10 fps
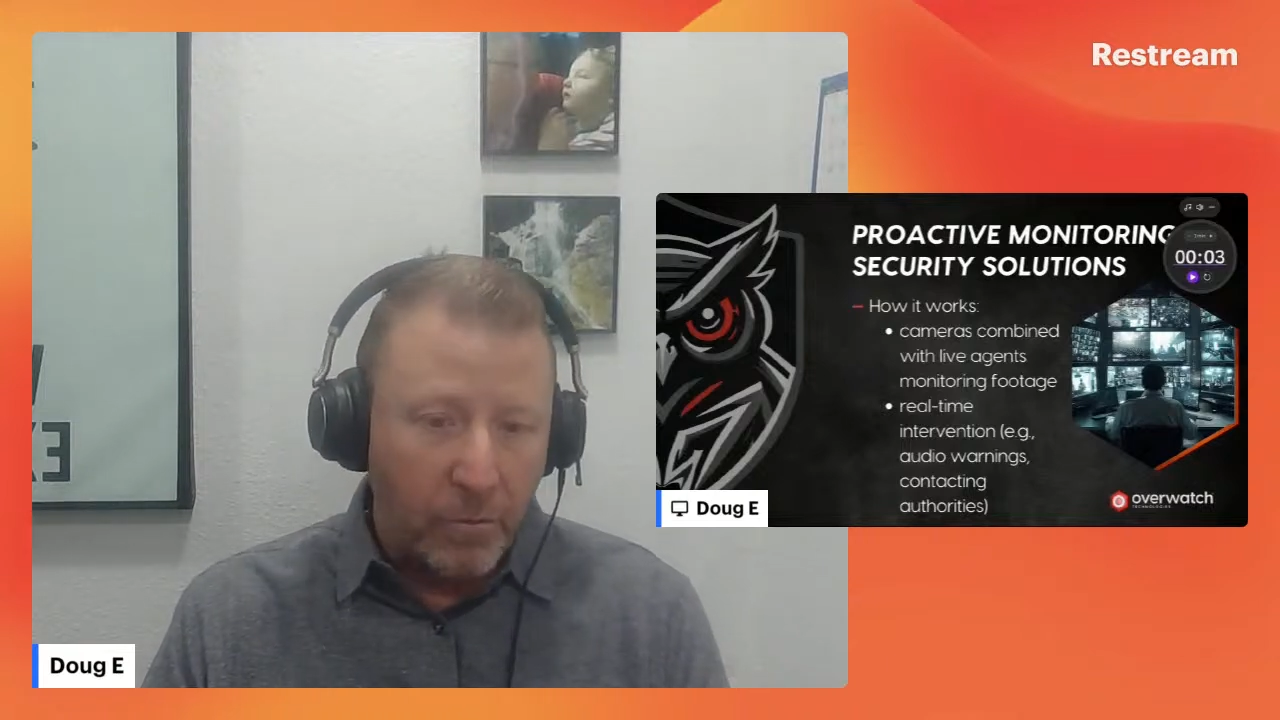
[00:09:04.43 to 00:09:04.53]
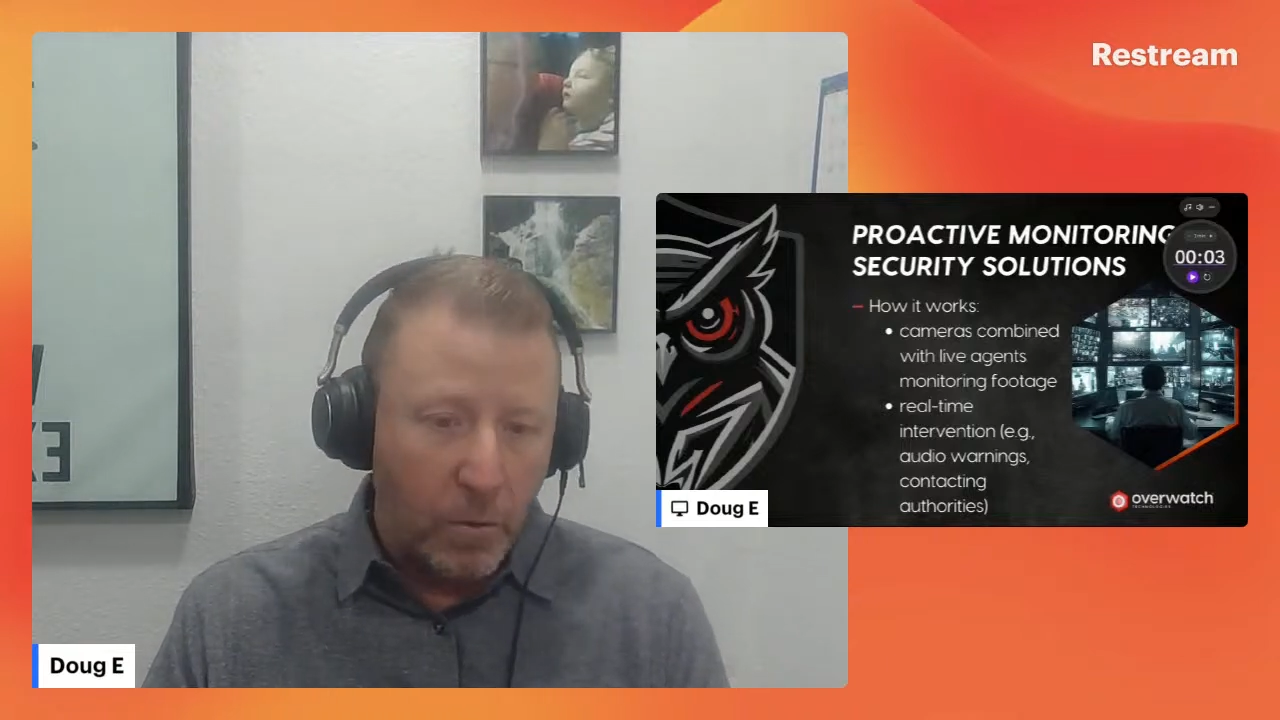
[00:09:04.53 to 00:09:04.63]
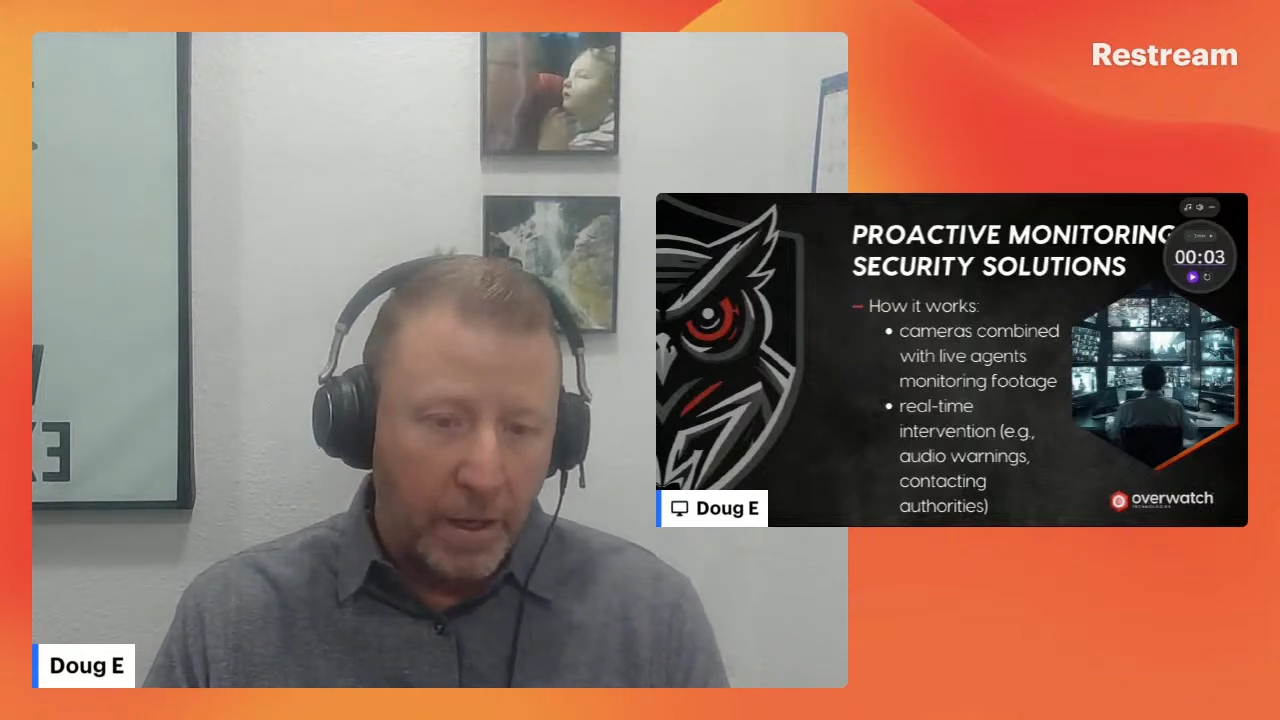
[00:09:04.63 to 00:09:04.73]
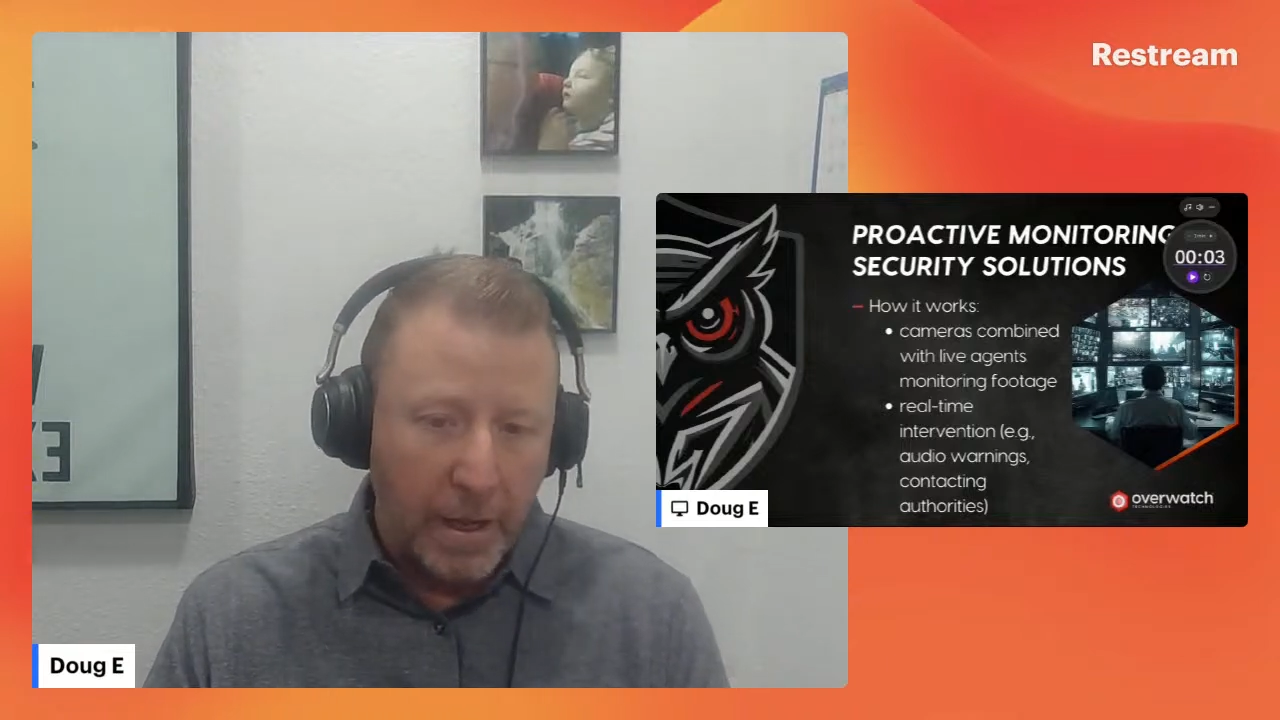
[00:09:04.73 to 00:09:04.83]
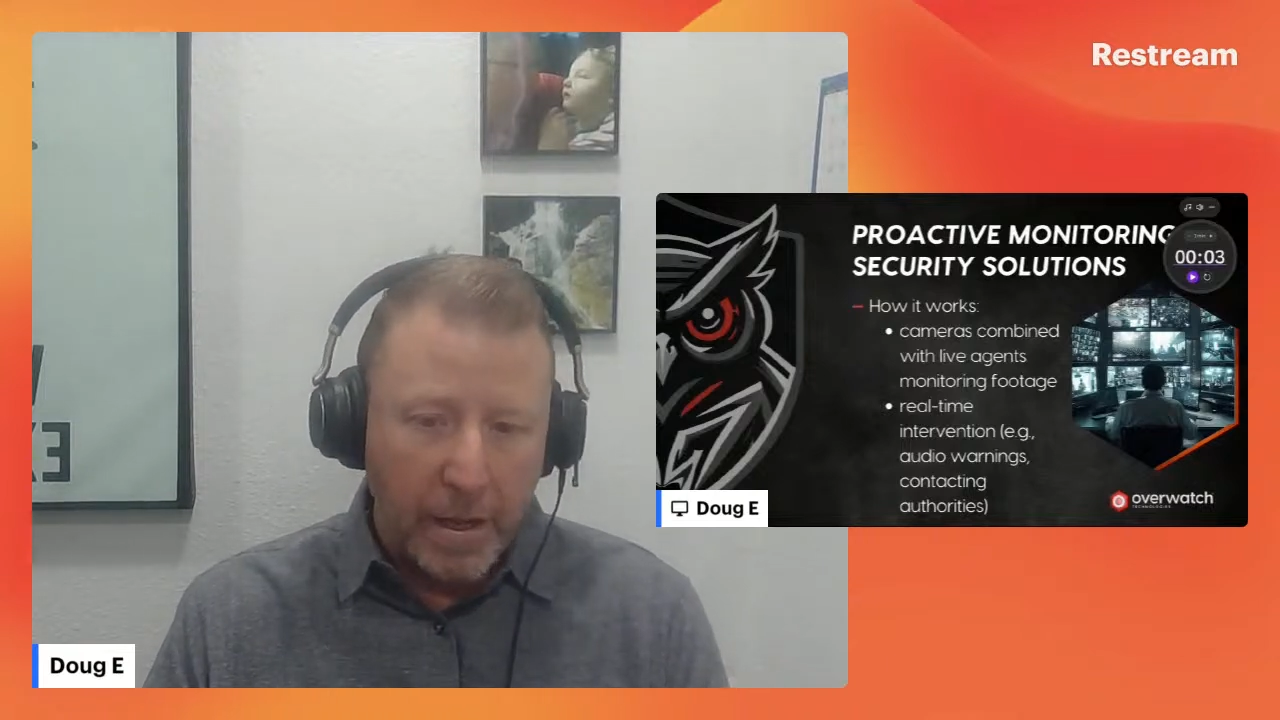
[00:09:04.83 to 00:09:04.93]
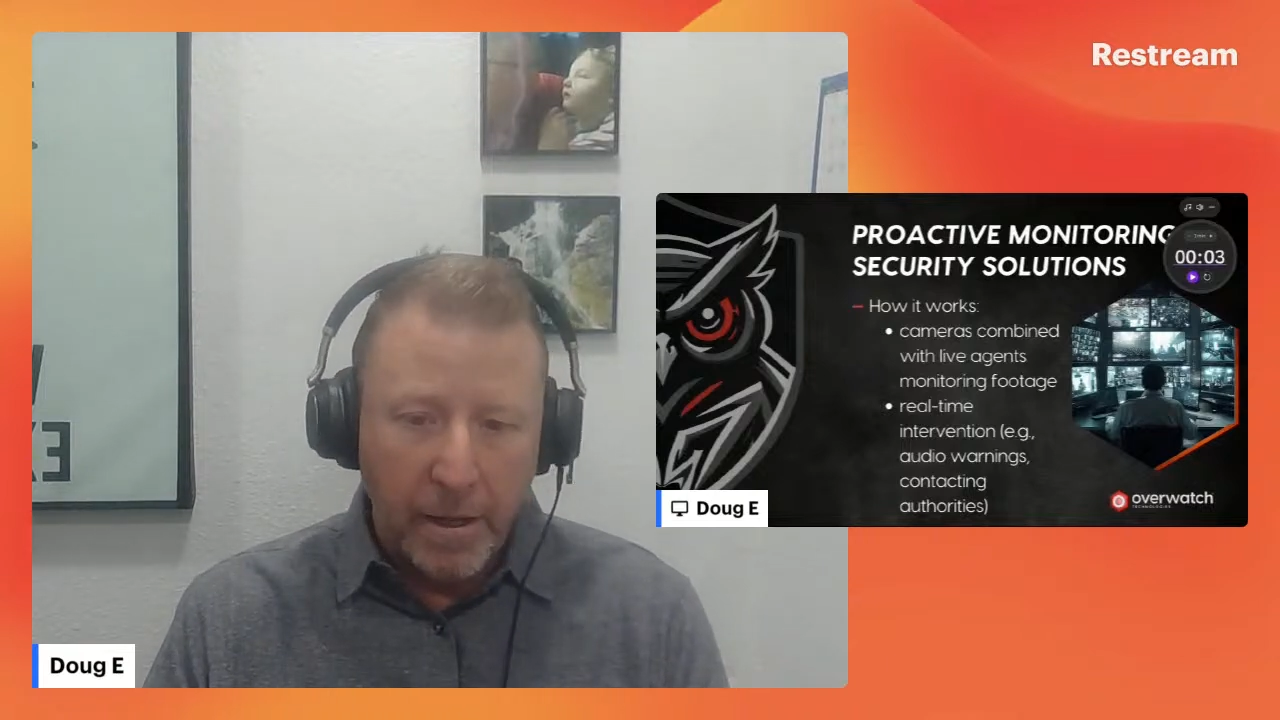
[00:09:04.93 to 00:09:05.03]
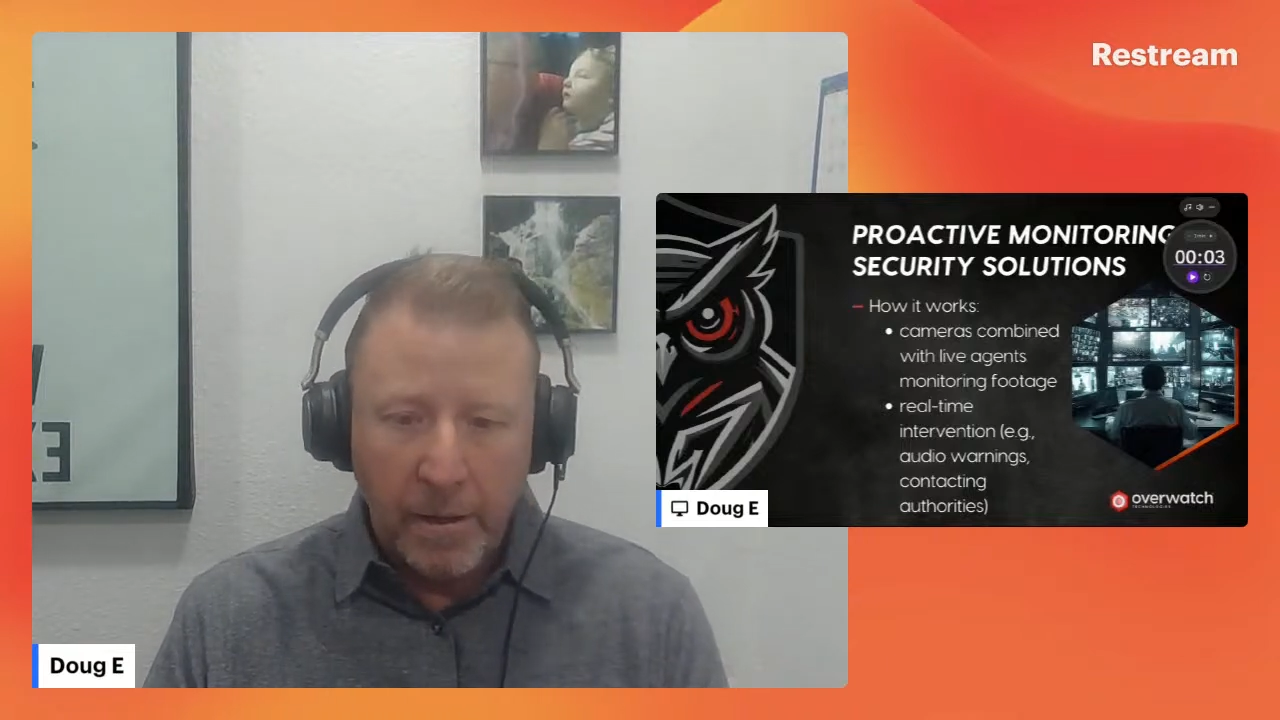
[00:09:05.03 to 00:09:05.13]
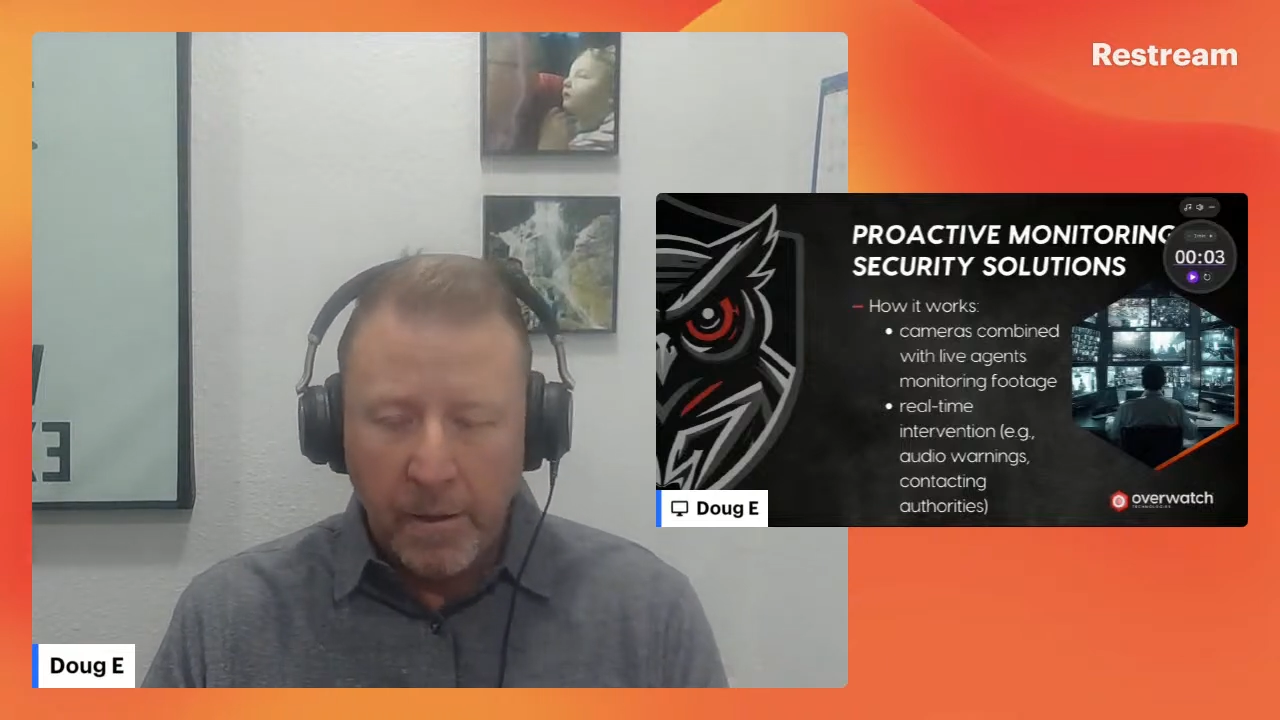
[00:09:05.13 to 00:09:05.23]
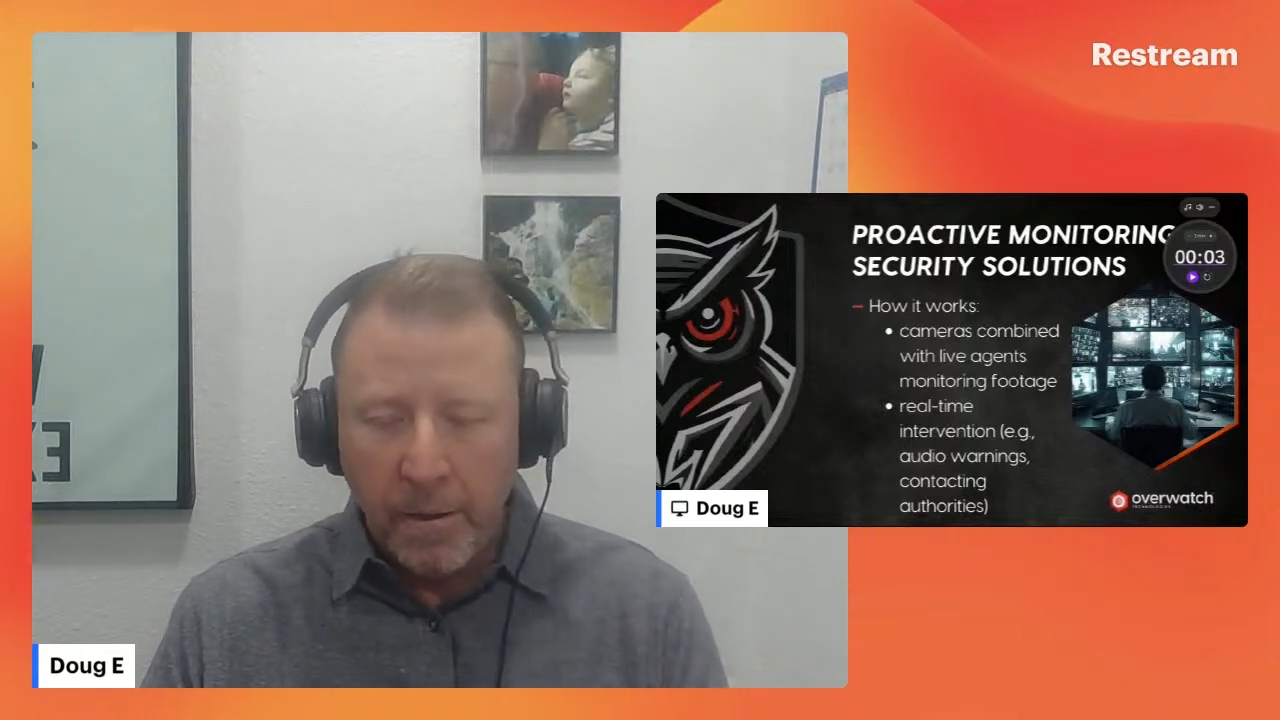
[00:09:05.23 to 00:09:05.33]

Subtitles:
4K,